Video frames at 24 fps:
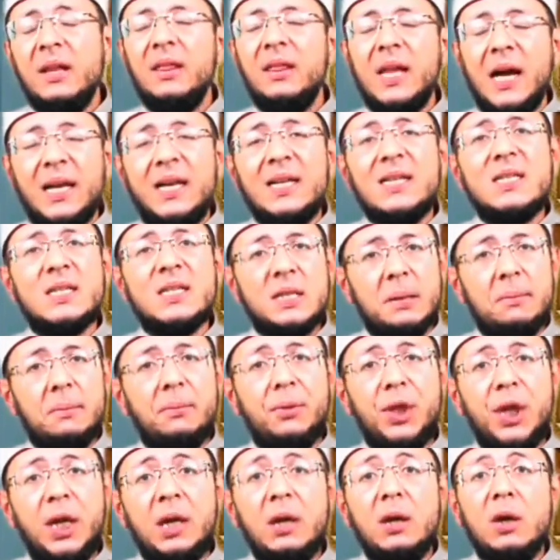That is
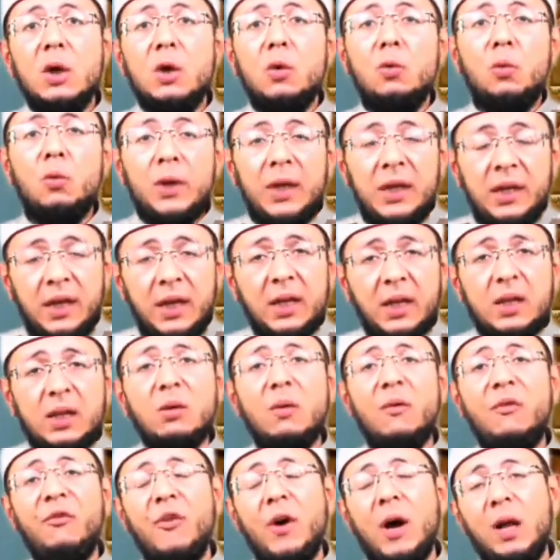something we need
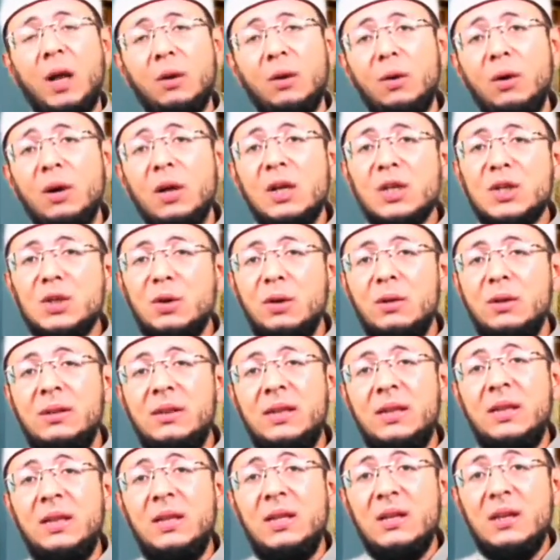to follow.
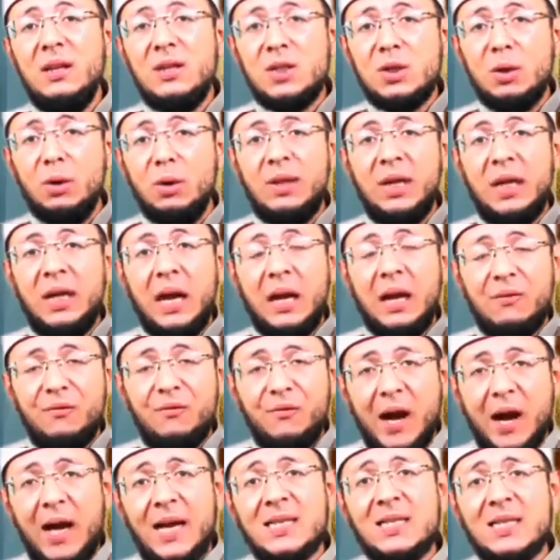So, so the
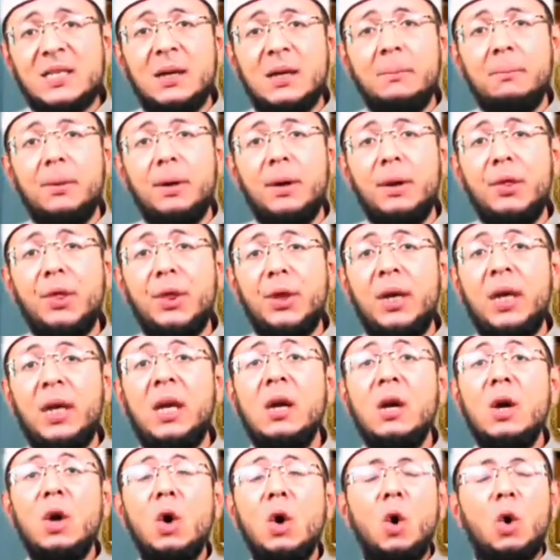advice number
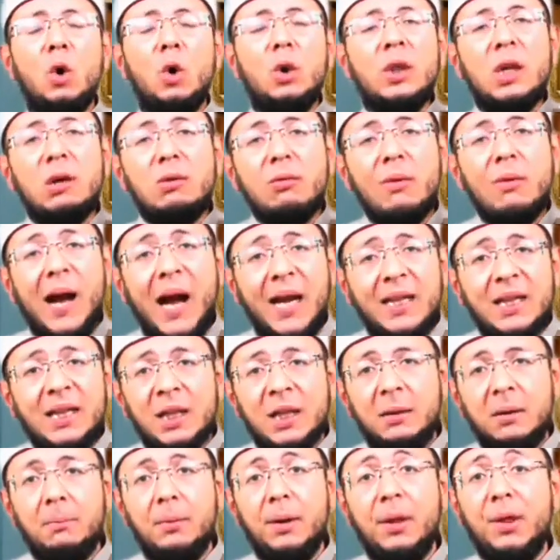three or the right
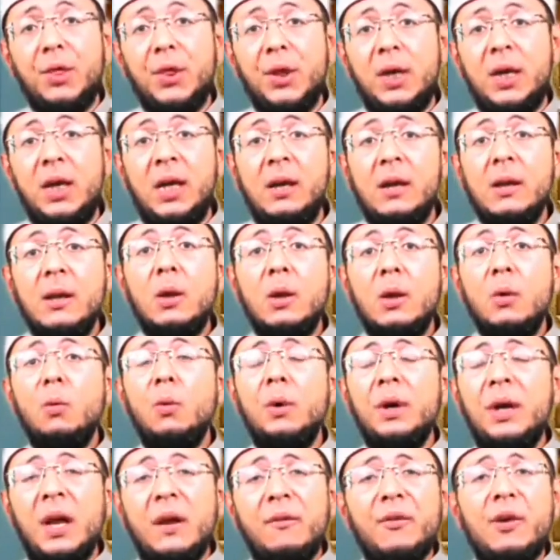number three,
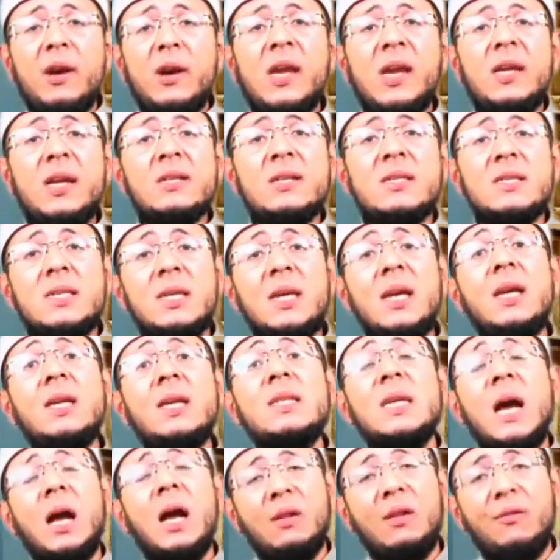whenever he
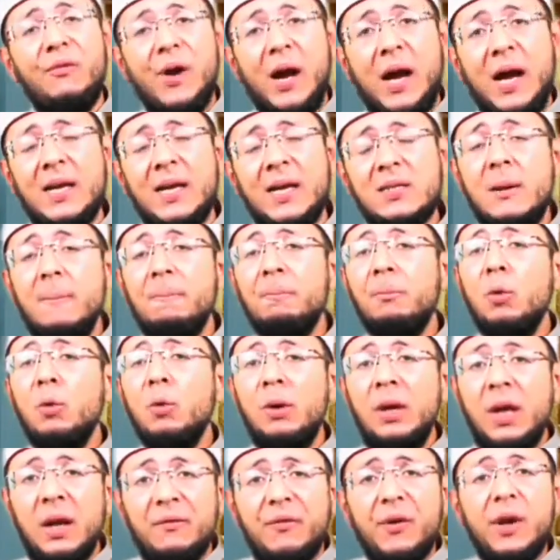seeks advice,
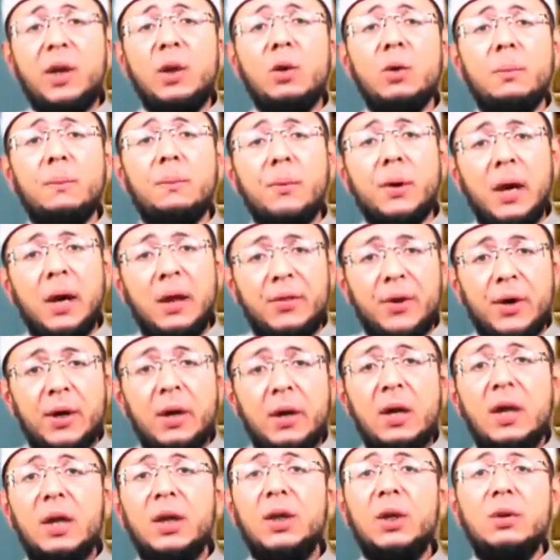Whenever your
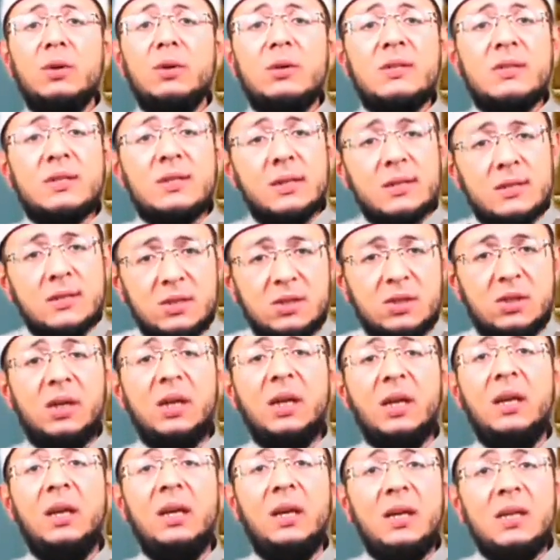brother, your sister
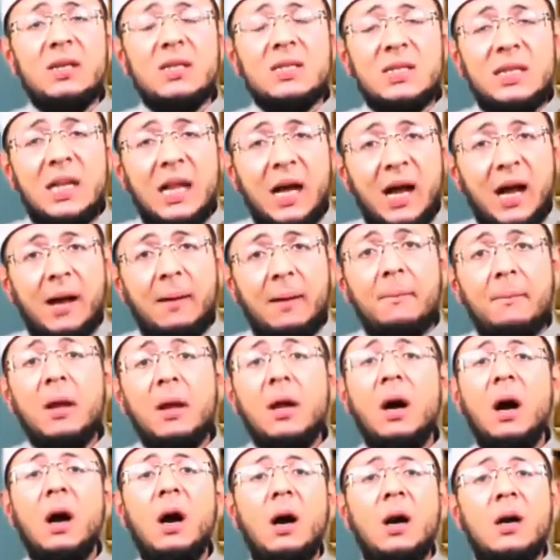in Islam
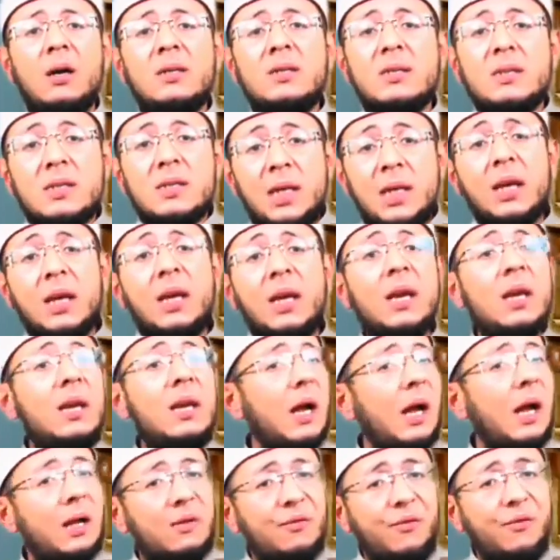are seeking
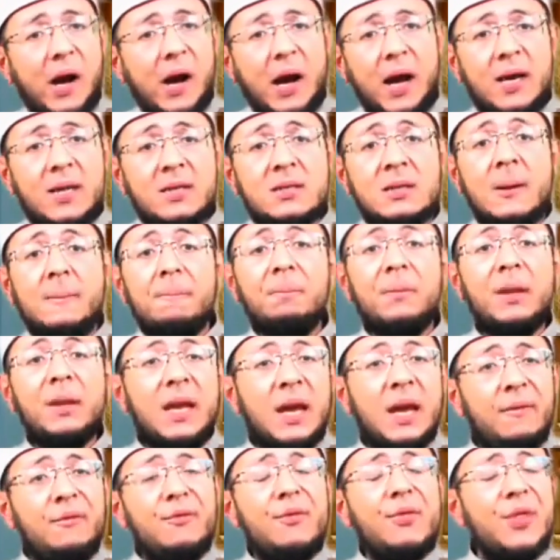advice,
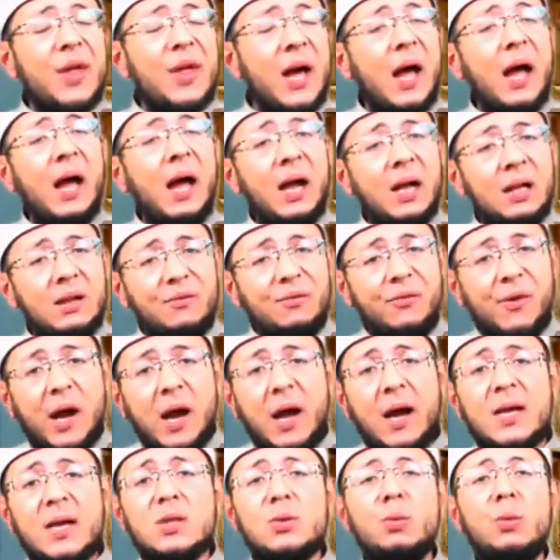give that
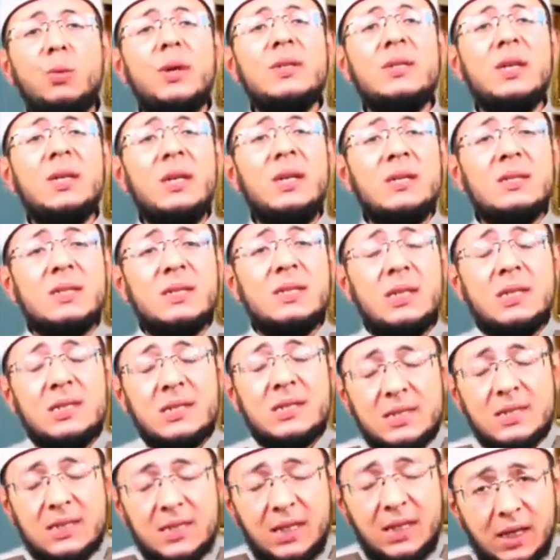advice with a
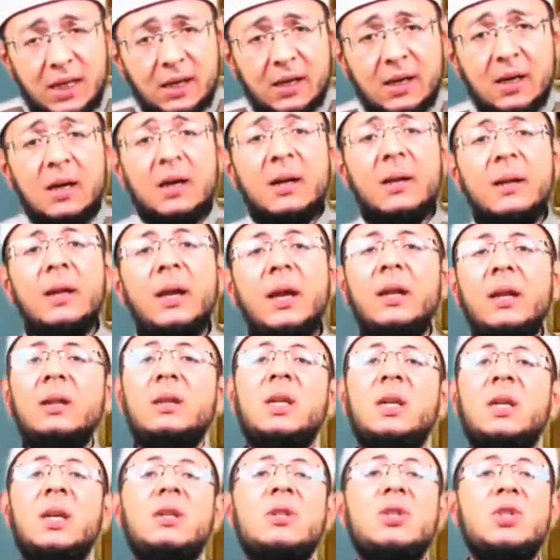sincere
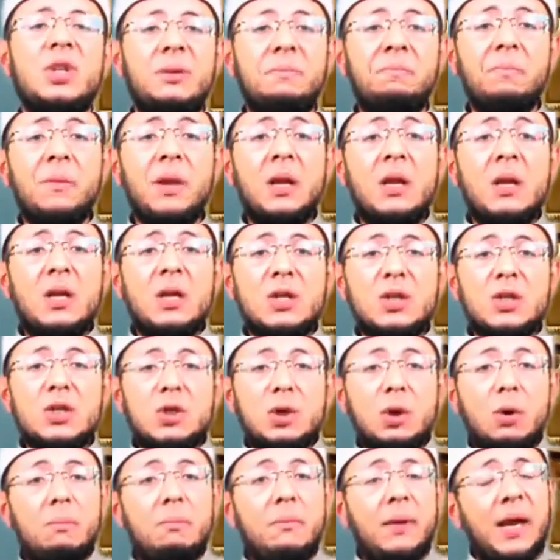intention.
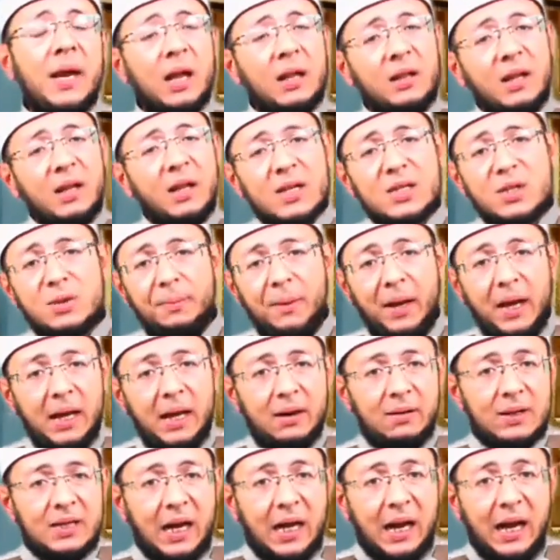So may Allah
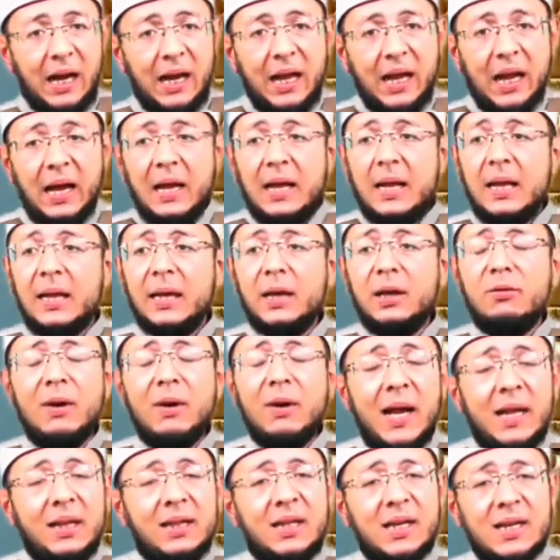subhanahu wa ta'ala
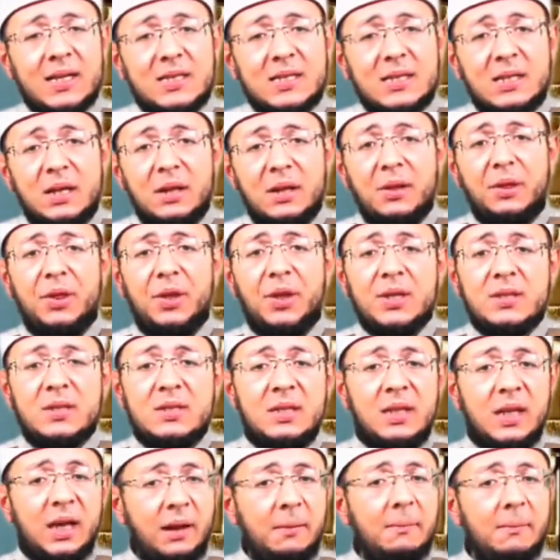grant us this
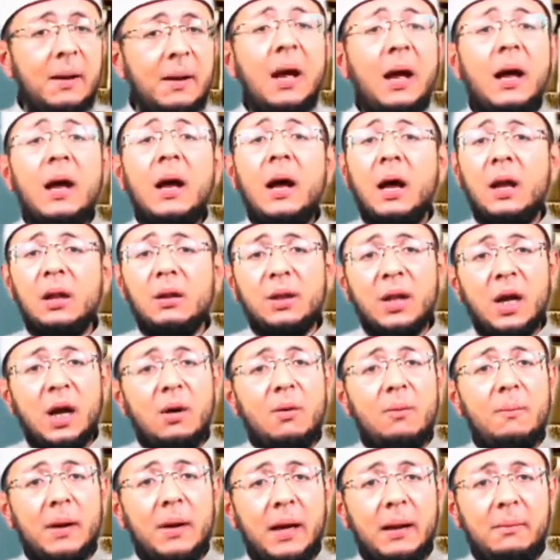ni'mah.
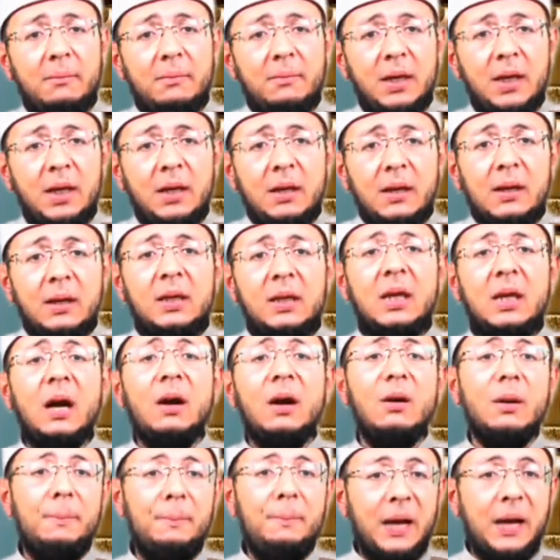Allahumma ameen.
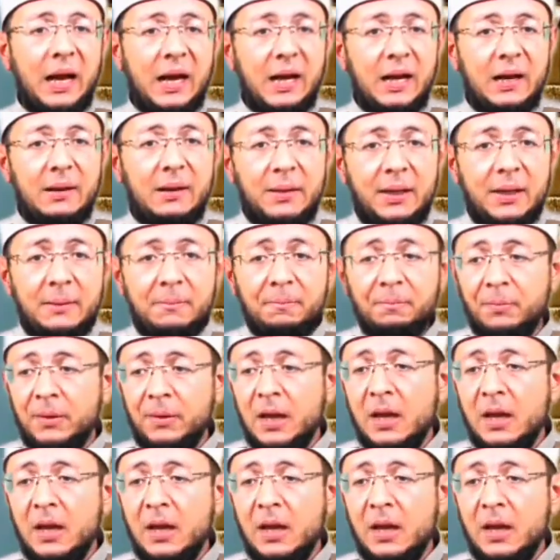Ya Rabbal Alameen.